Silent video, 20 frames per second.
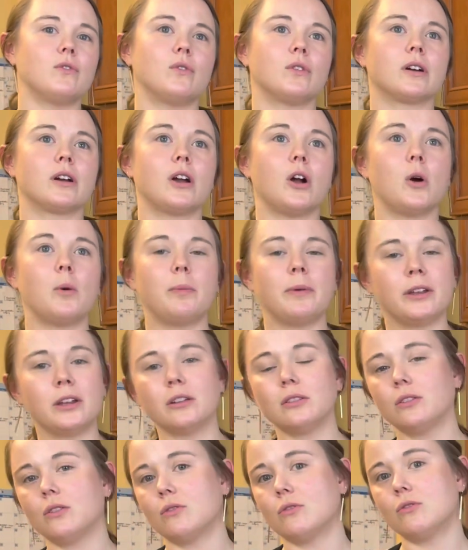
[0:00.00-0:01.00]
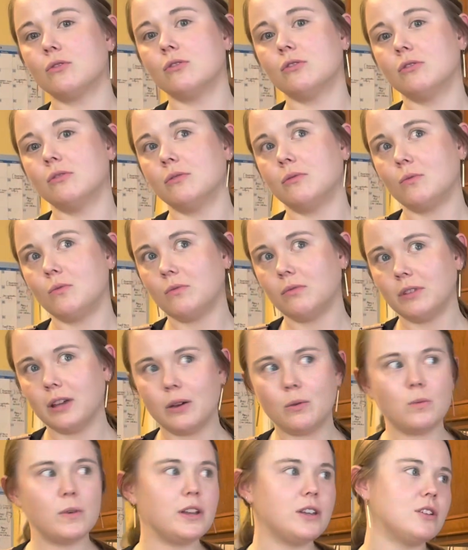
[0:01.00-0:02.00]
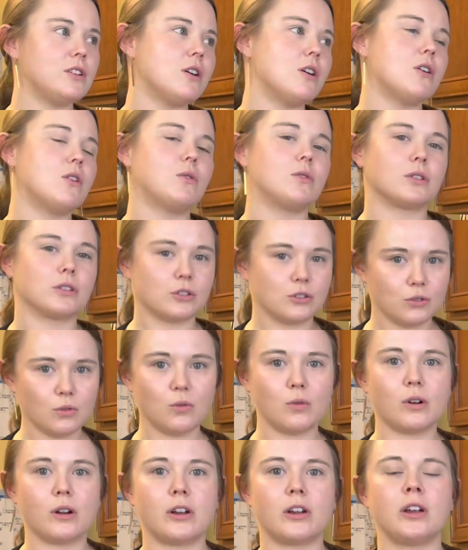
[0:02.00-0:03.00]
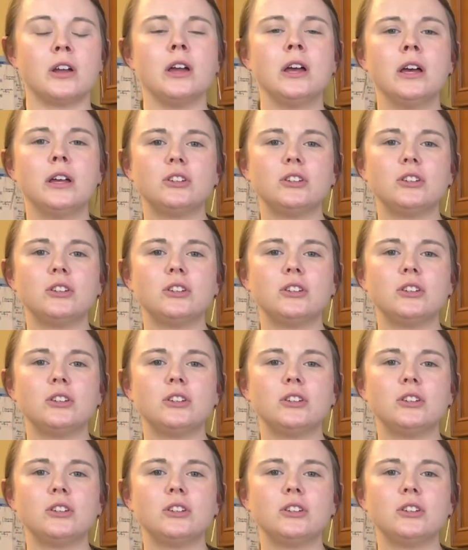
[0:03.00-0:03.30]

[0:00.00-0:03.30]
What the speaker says: or open a local like window or door,